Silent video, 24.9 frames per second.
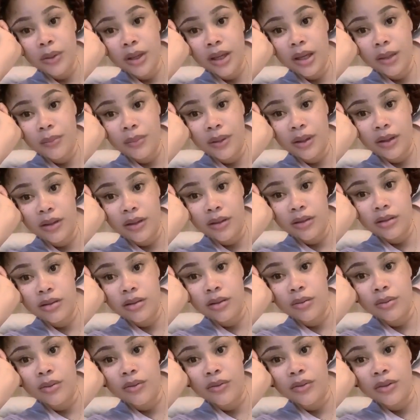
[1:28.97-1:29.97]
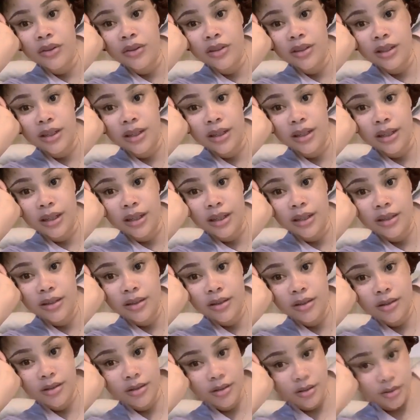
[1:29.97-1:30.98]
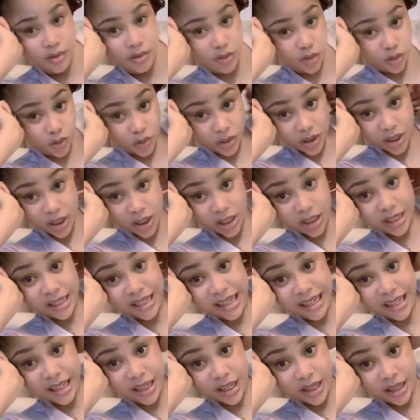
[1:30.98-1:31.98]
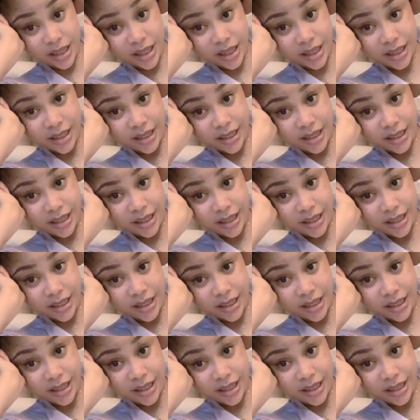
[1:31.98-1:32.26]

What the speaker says: way because some of us are like strangely